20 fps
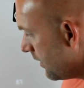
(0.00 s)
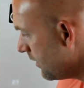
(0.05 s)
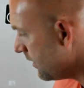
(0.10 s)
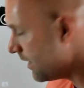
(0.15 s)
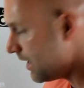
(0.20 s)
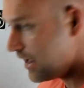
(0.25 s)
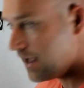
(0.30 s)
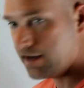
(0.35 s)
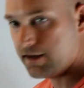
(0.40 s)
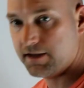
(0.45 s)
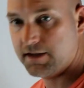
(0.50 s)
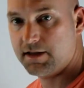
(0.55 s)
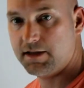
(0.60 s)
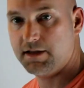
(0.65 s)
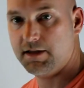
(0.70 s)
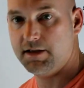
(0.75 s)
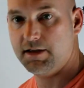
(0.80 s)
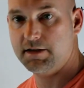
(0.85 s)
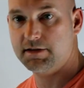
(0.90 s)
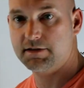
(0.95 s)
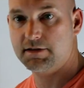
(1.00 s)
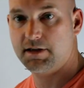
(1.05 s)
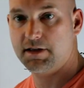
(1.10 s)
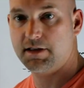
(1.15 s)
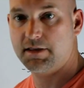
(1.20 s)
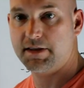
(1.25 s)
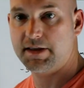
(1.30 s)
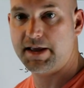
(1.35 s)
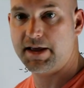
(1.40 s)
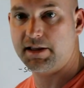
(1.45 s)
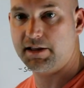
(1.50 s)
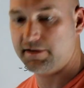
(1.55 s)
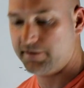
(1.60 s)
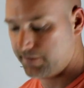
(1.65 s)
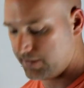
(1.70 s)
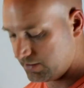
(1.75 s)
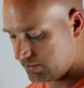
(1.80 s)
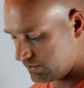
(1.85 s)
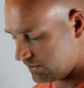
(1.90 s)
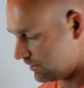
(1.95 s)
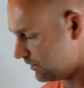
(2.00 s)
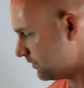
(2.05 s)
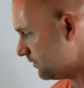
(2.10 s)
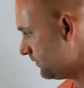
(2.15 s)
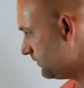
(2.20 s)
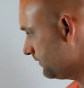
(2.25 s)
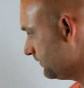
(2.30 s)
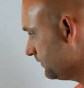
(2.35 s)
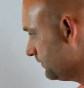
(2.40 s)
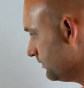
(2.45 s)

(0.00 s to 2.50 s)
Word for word: that is the LFE channel.